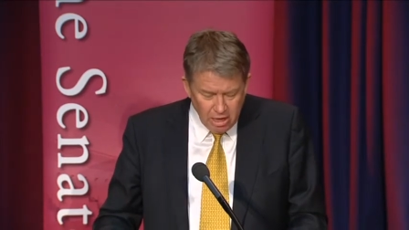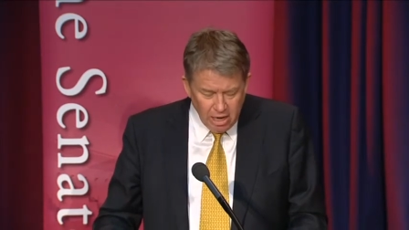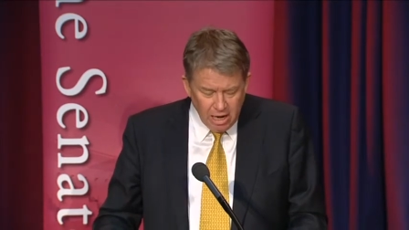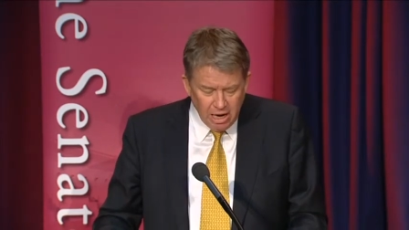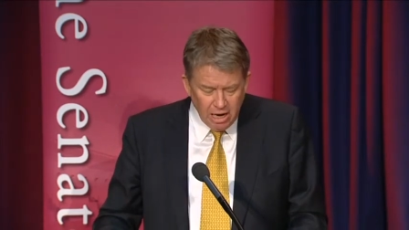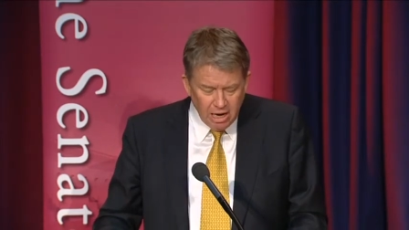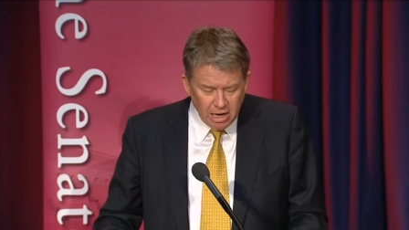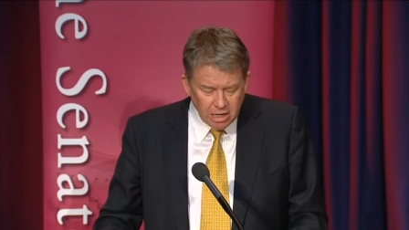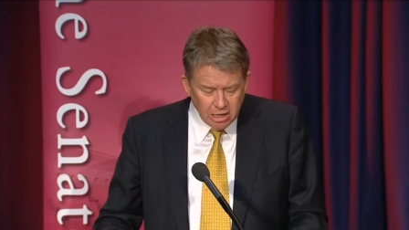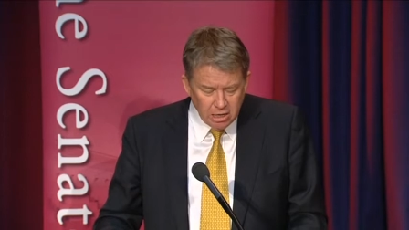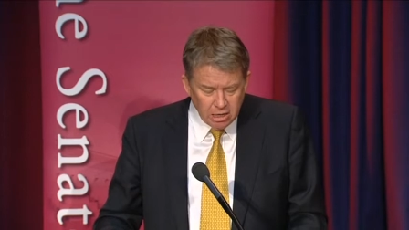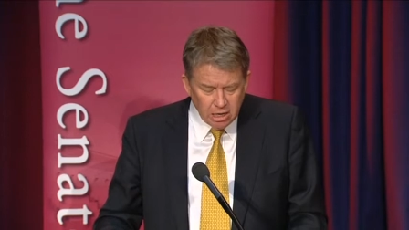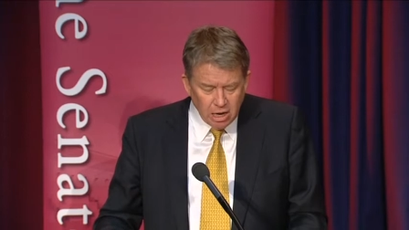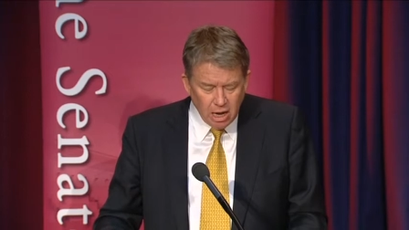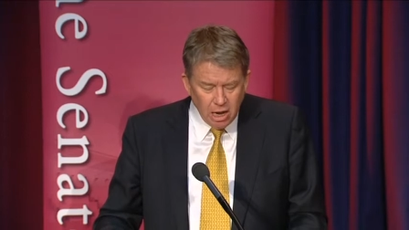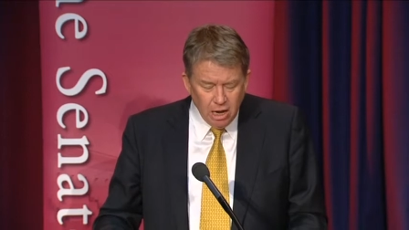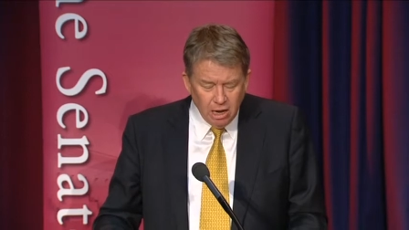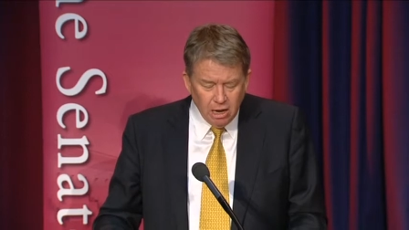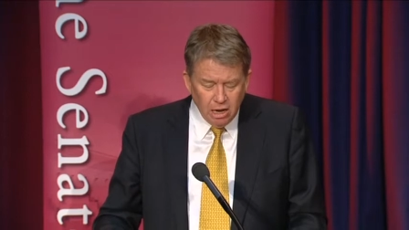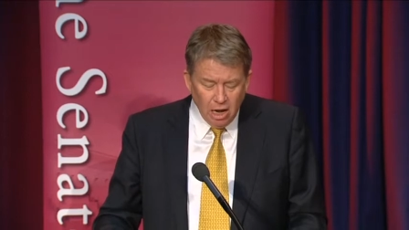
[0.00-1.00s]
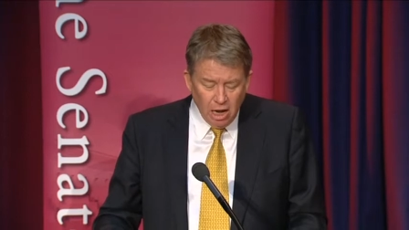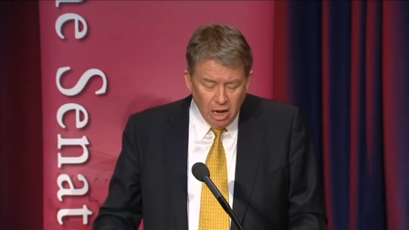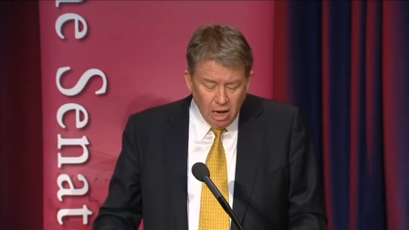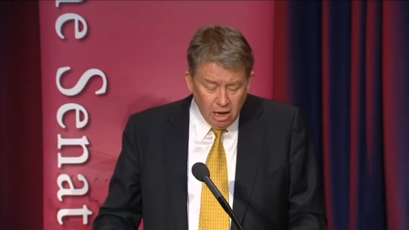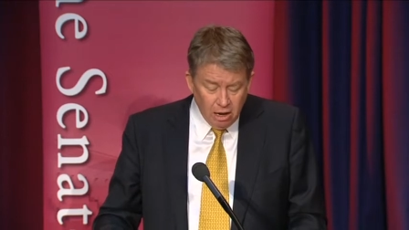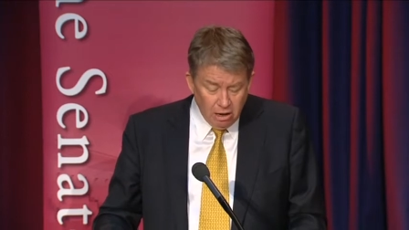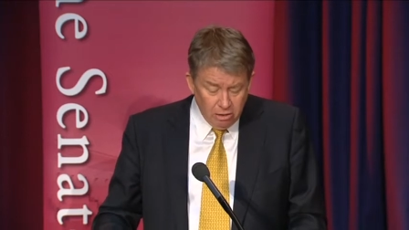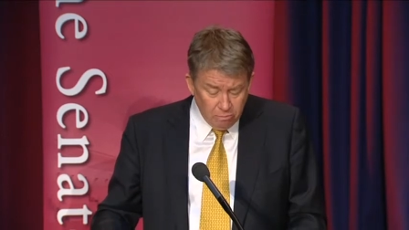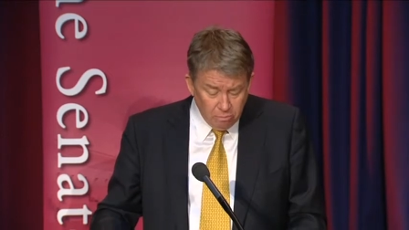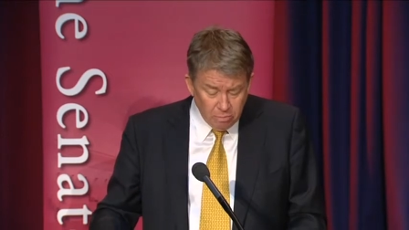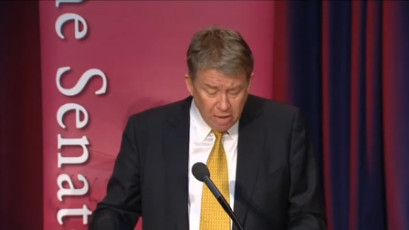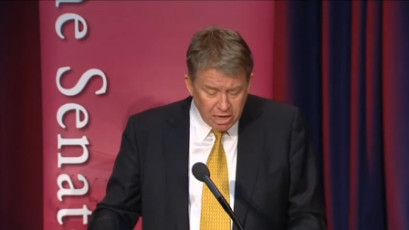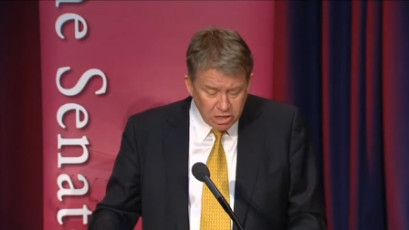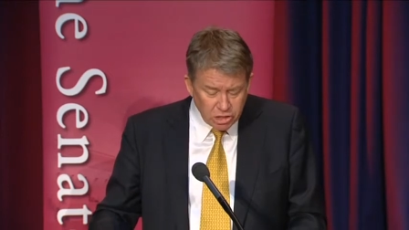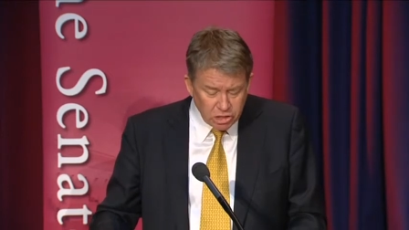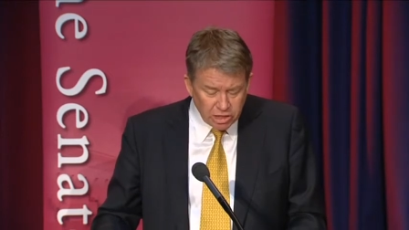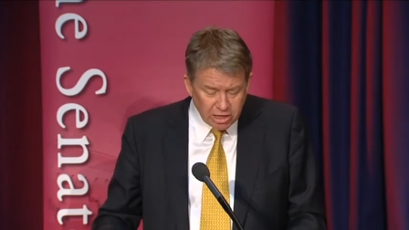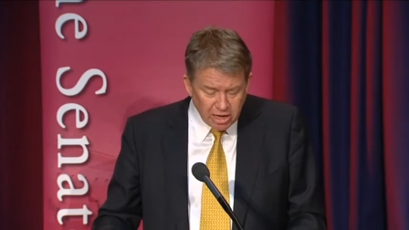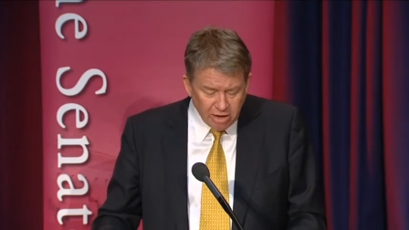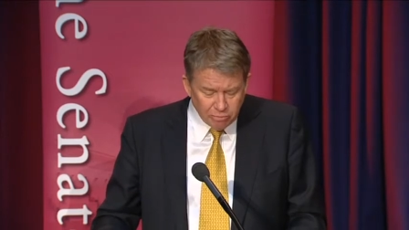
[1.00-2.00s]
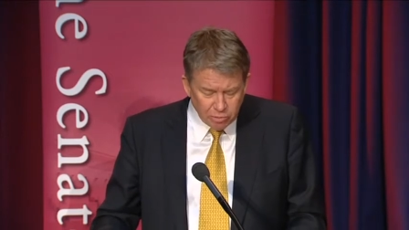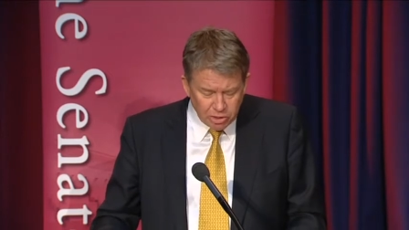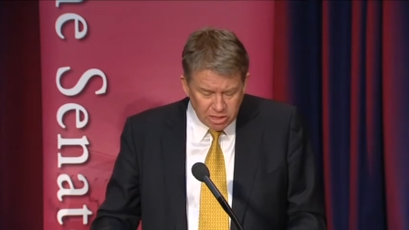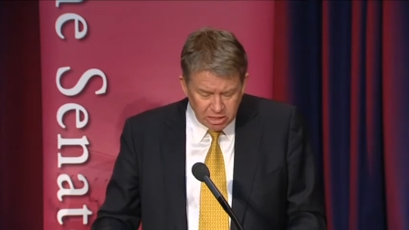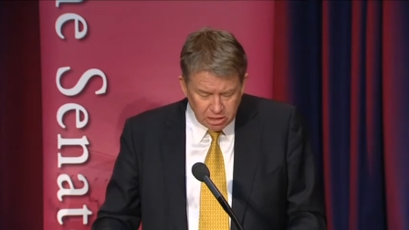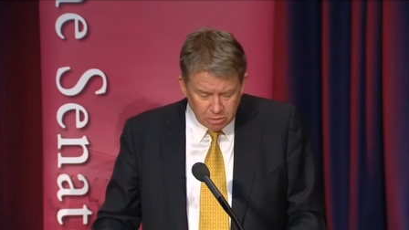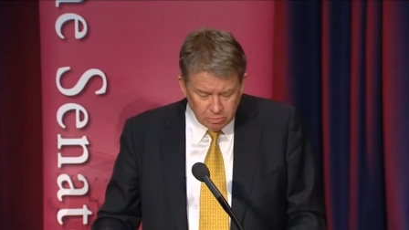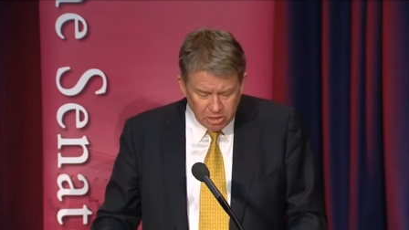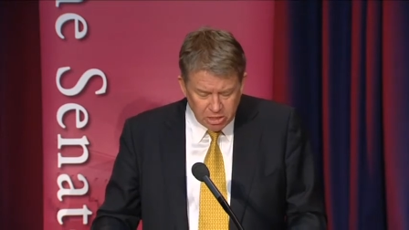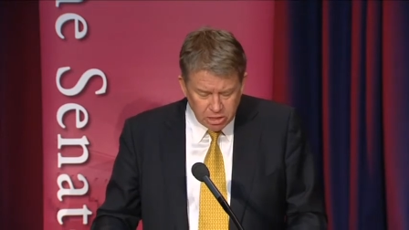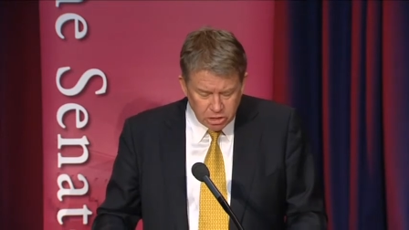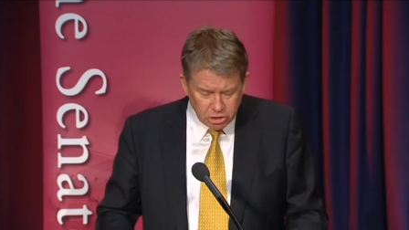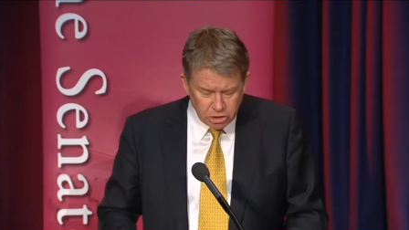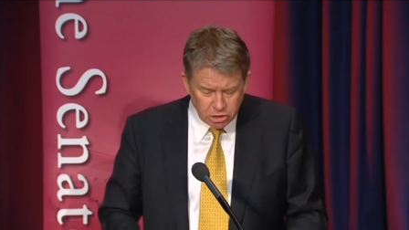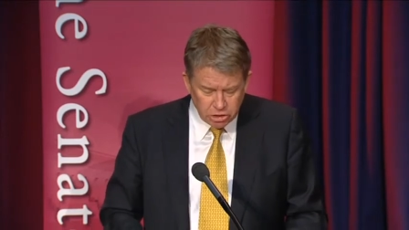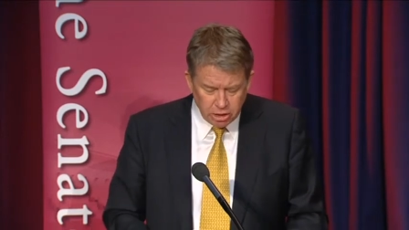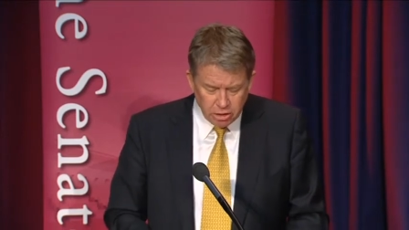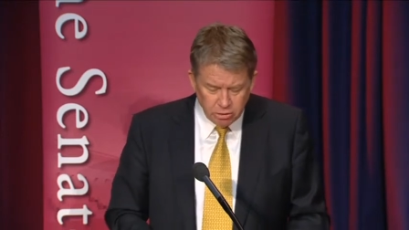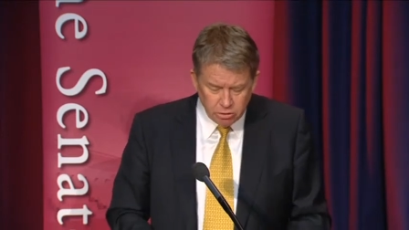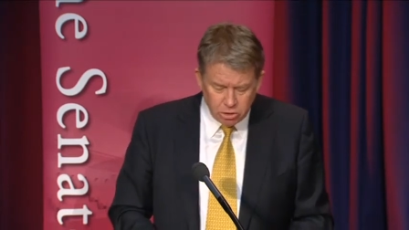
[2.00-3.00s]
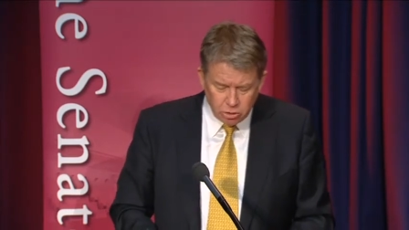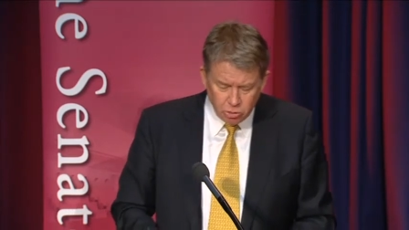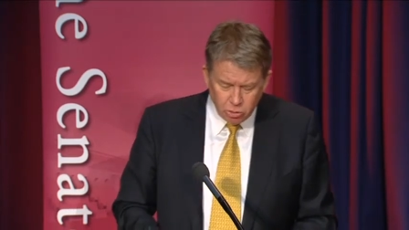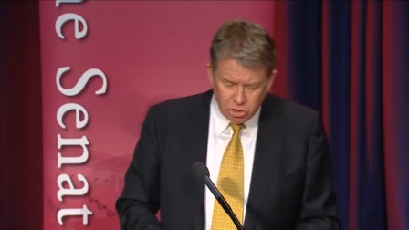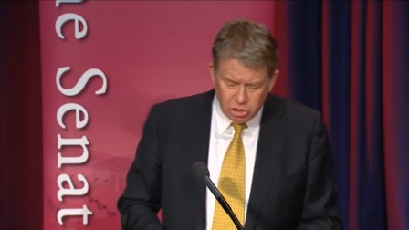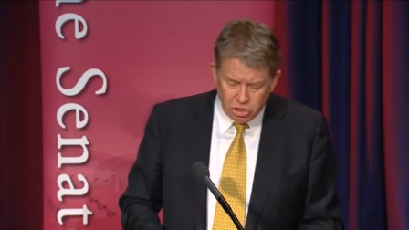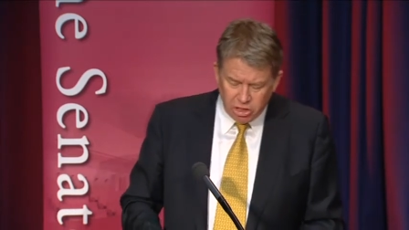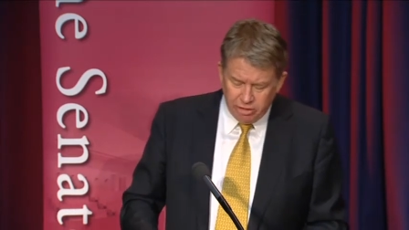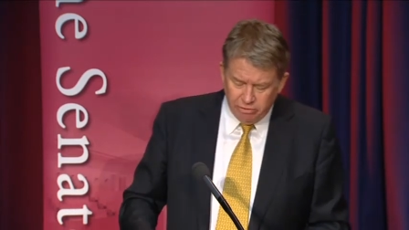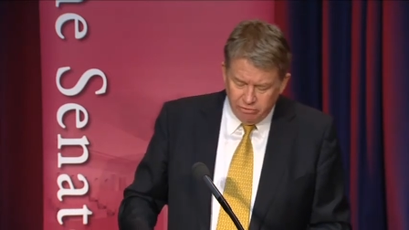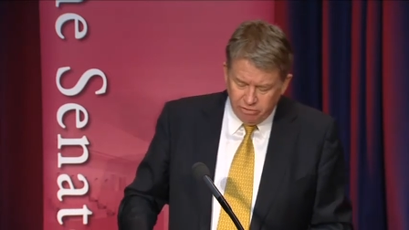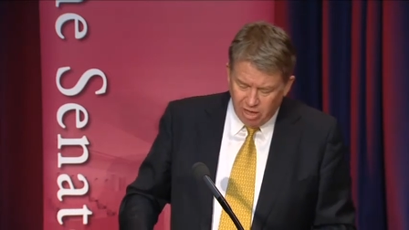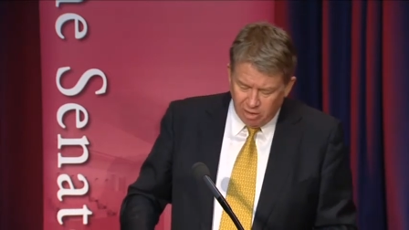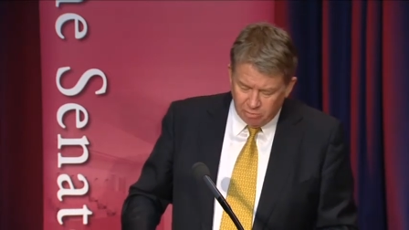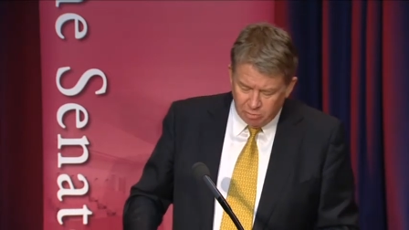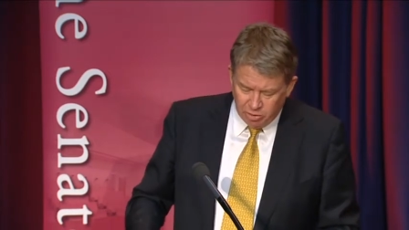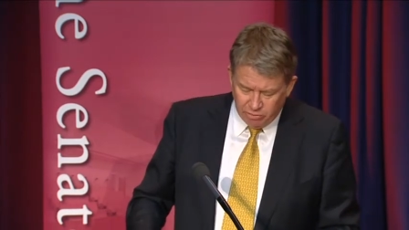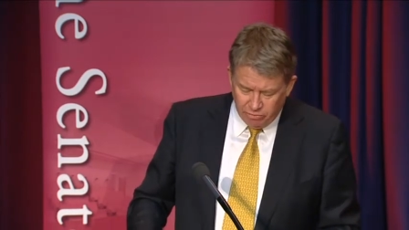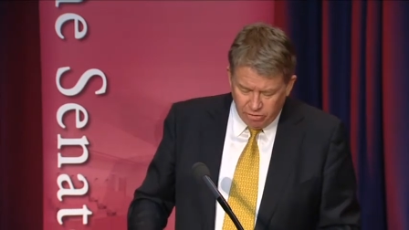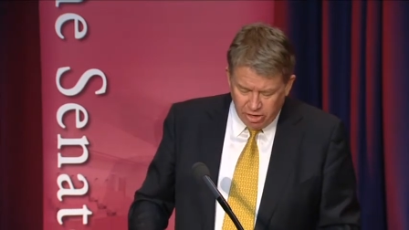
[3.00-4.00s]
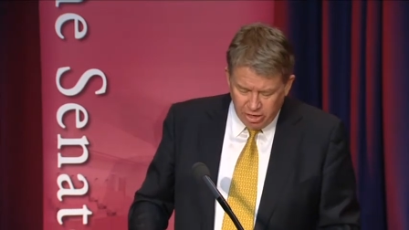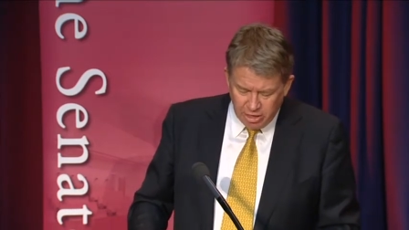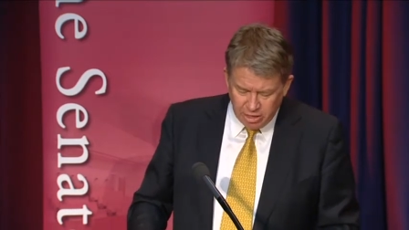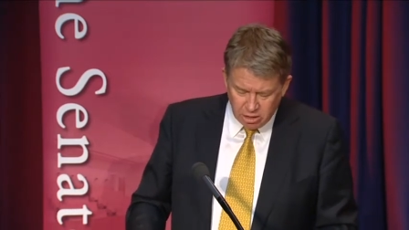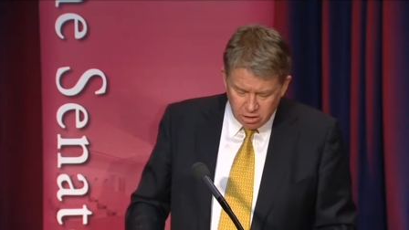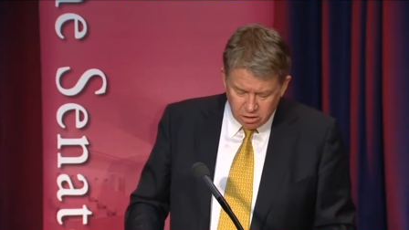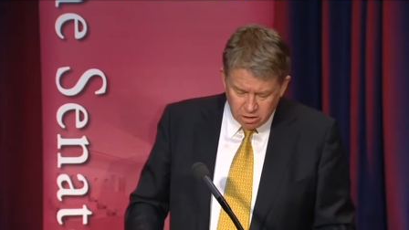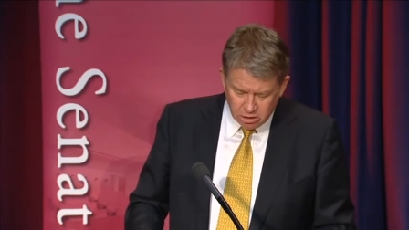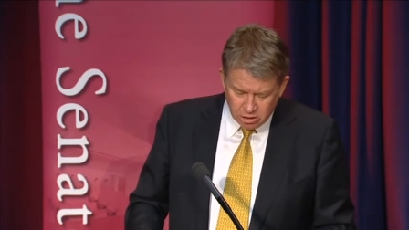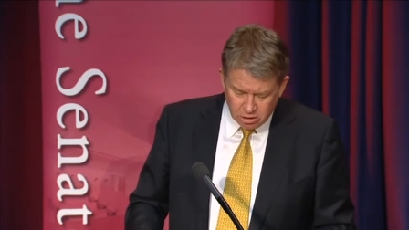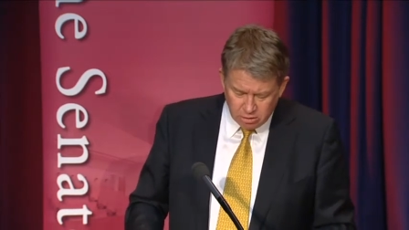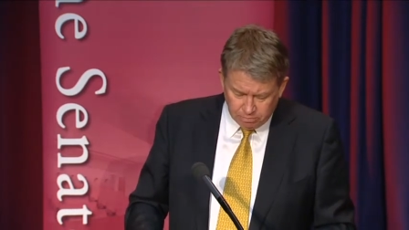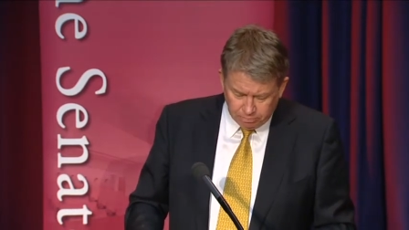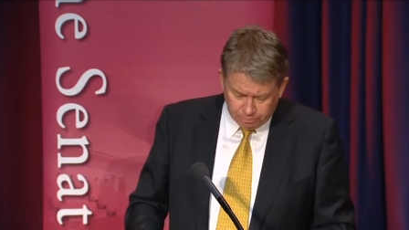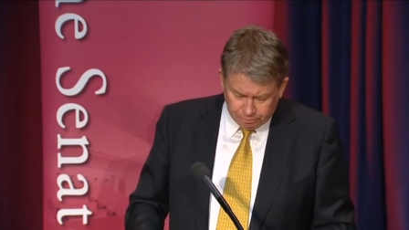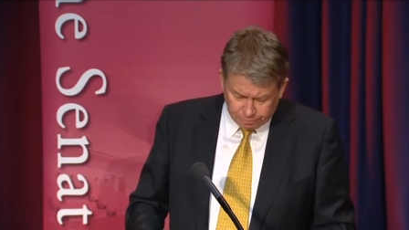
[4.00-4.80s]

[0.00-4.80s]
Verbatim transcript: in uh, managing government expenditure so as to achieve government finances.